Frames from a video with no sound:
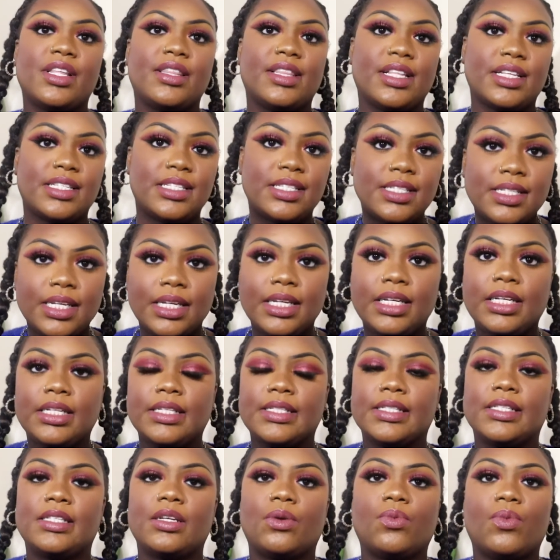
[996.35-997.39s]
and the
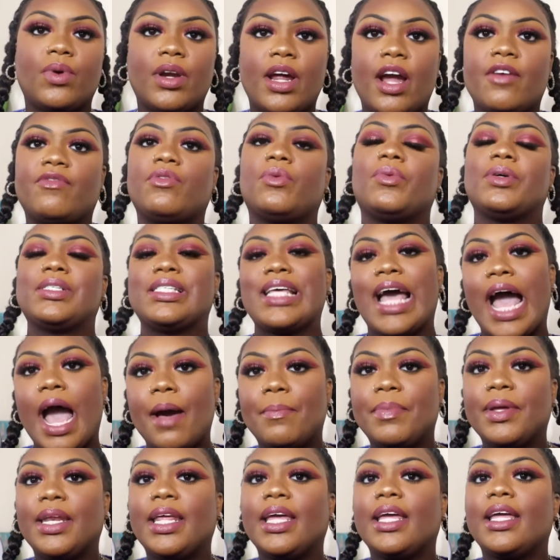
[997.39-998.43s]
scenes and whatever was
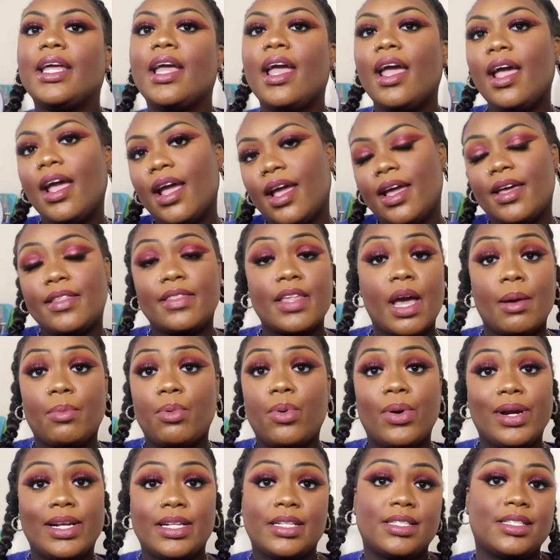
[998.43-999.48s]
happening in that
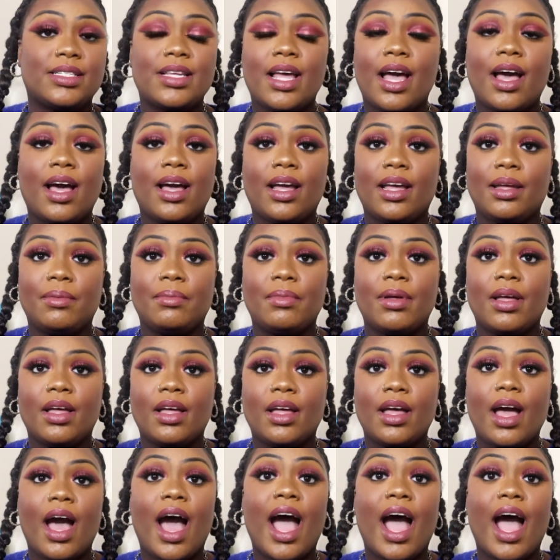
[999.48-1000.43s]
point in time.